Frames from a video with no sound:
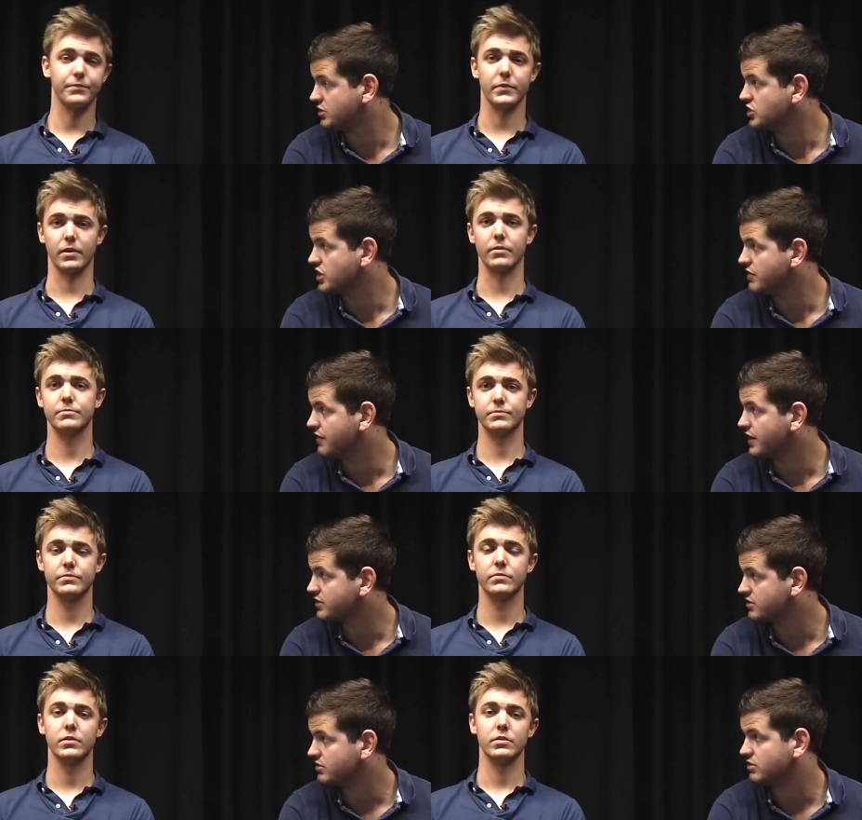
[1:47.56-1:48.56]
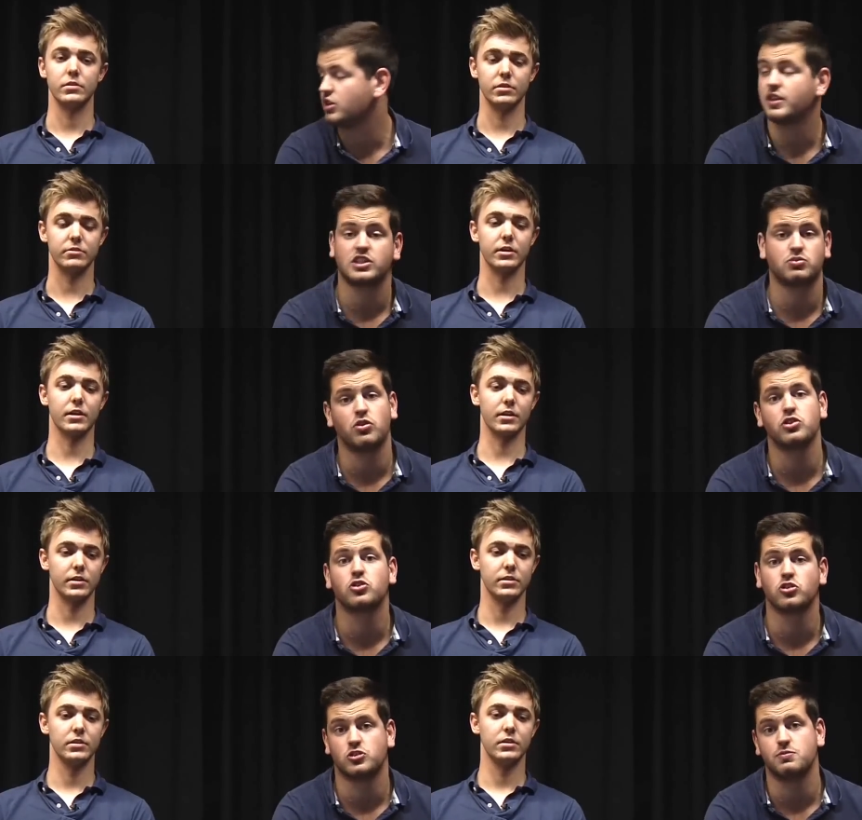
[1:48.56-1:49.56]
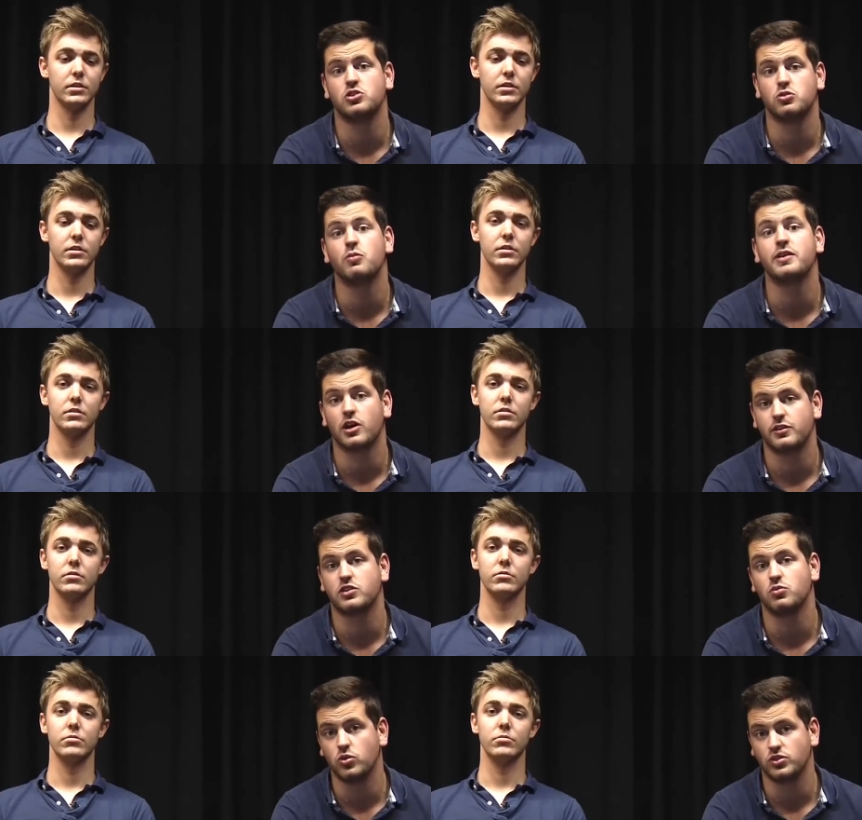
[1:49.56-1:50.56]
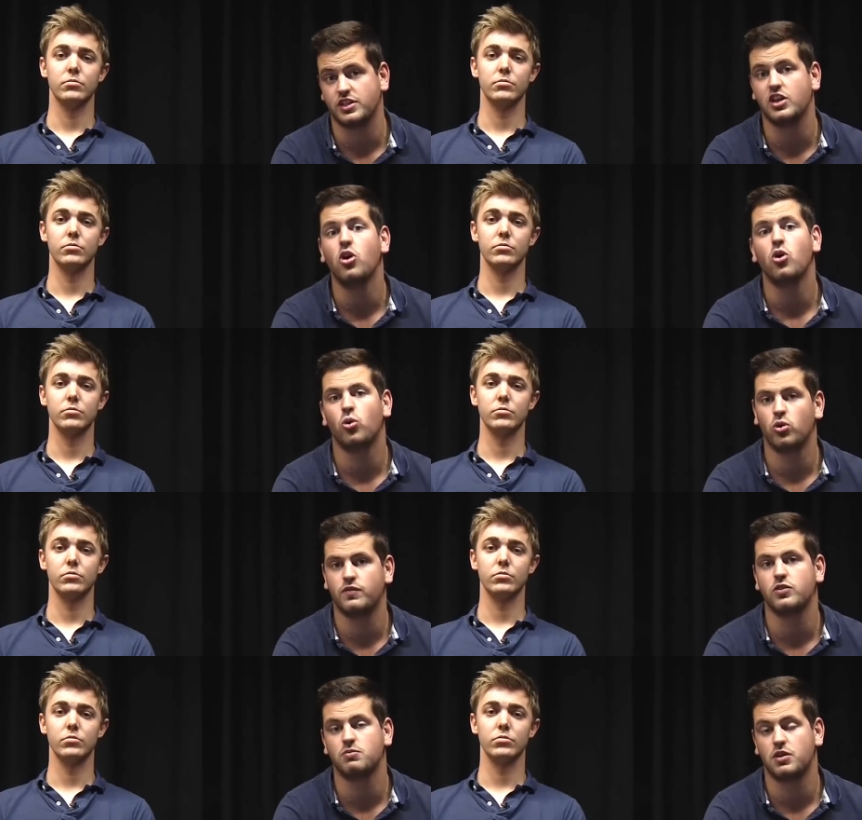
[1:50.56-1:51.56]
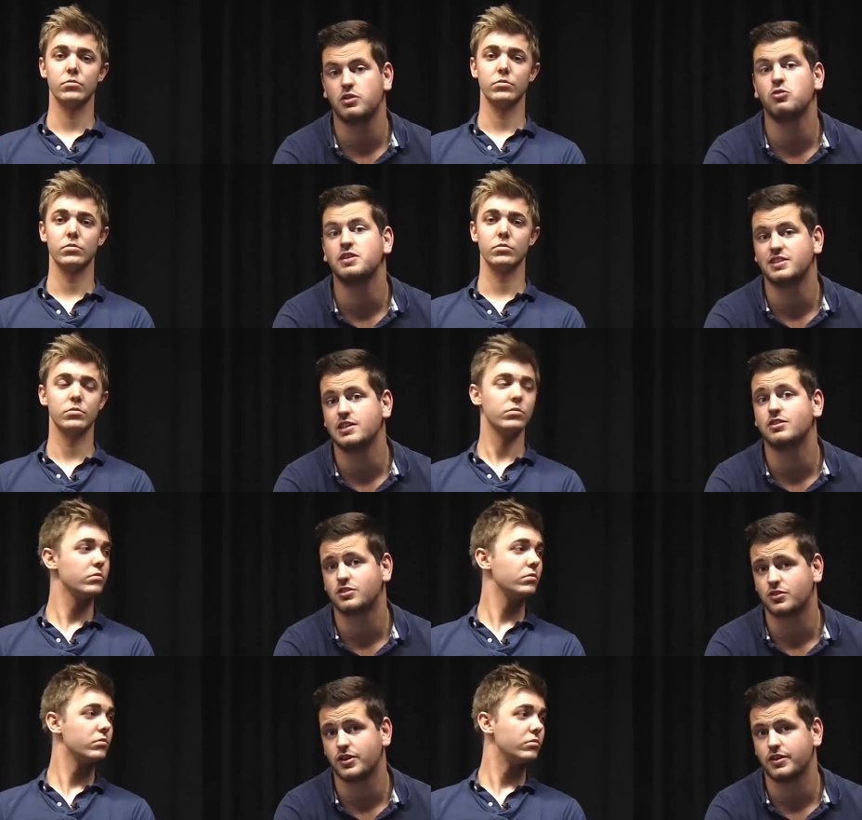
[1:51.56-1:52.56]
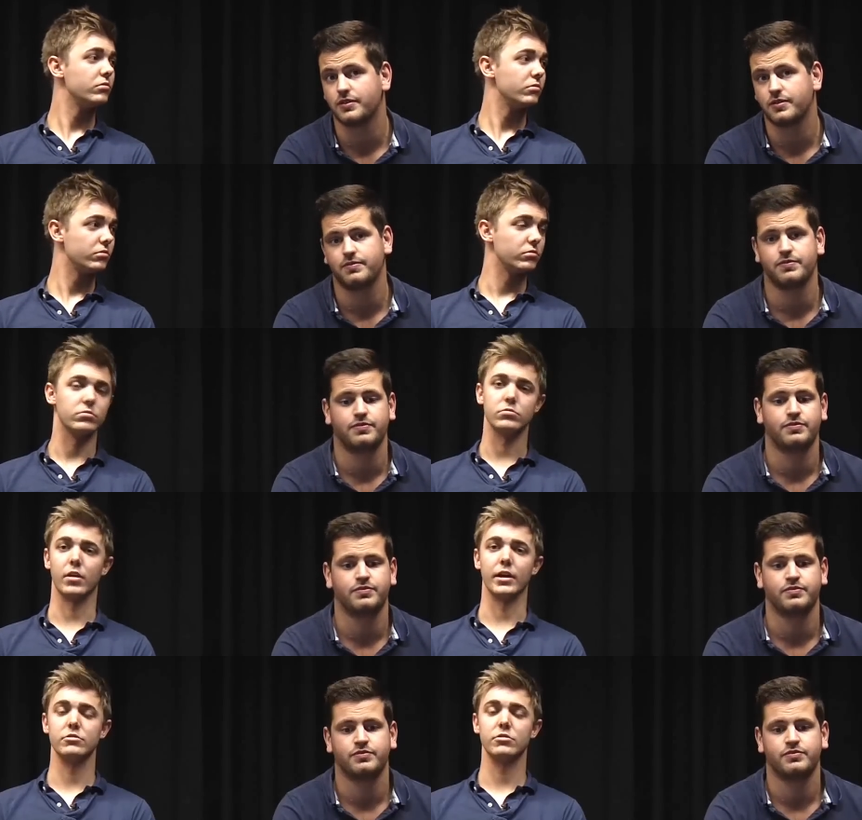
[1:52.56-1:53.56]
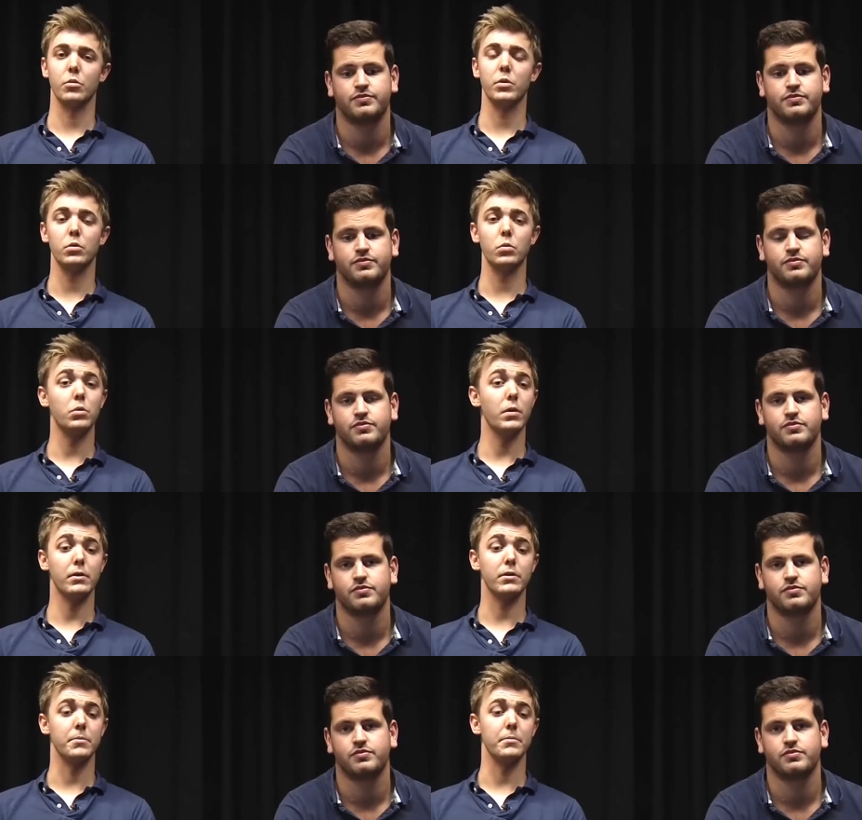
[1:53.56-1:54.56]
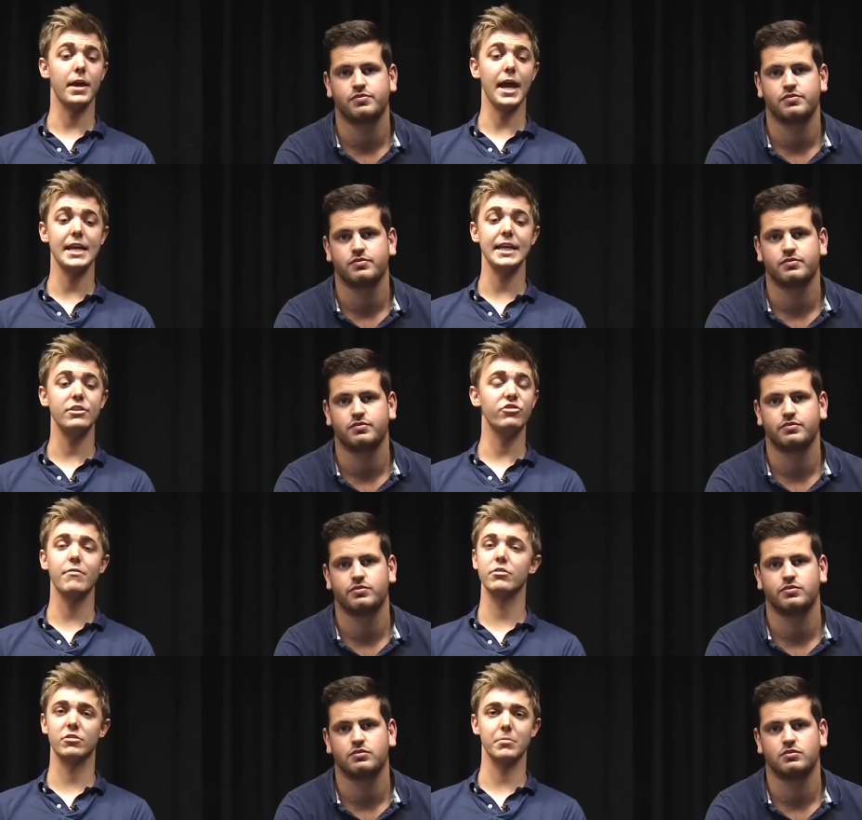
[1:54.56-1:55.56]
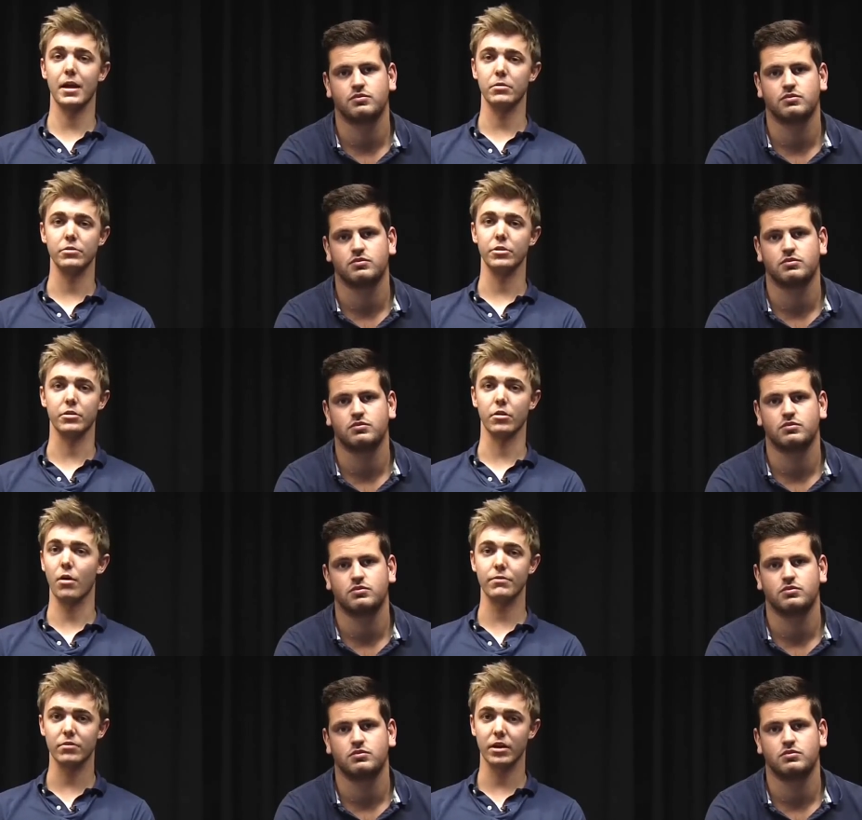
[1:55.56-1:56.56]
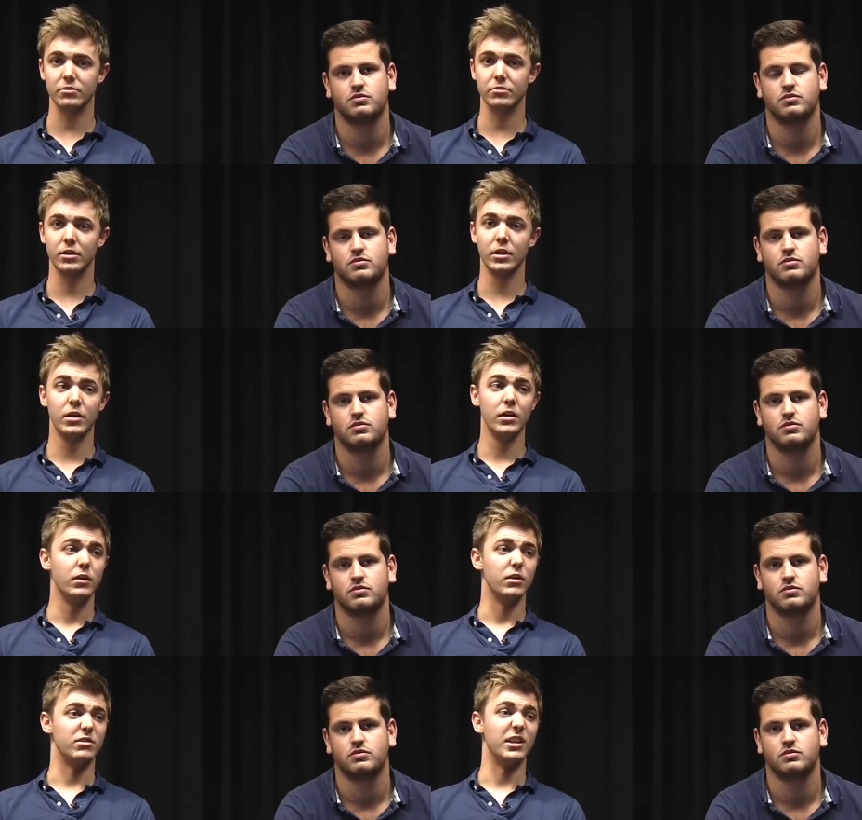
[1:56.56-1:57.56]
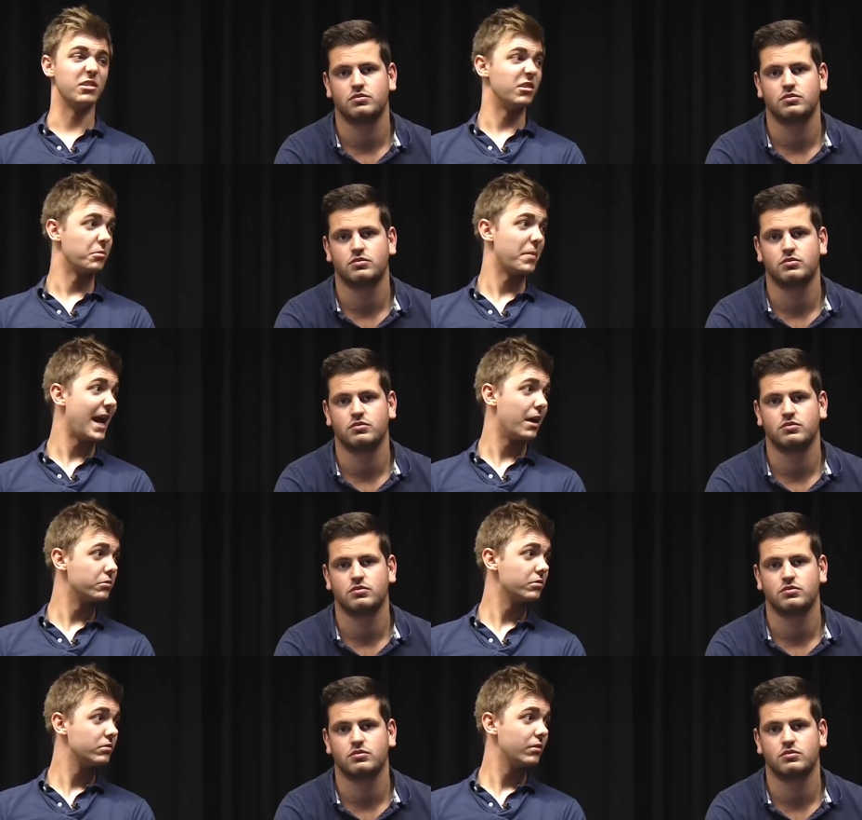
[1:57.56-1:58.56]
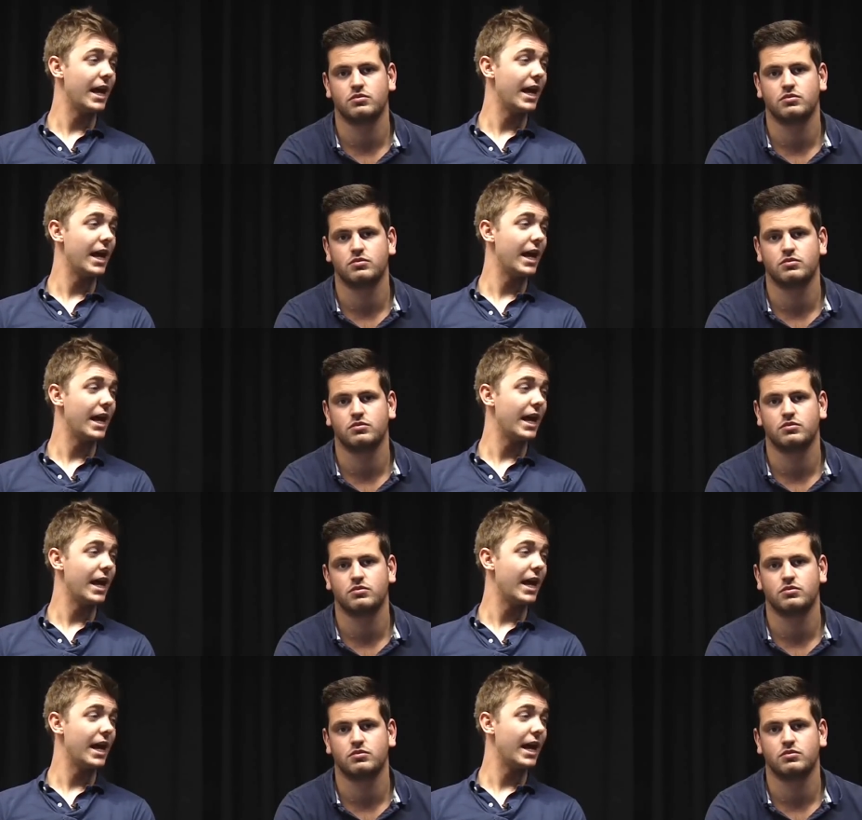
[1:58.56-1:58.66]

Speaker 1: yeah. CG yeah. effects. So that's exactly. what your contribution will be going towards. All of your money will be seen on screen.
Speaker 2: Great. So we, we'll welcome any generous amount you can offer us, as little as a pound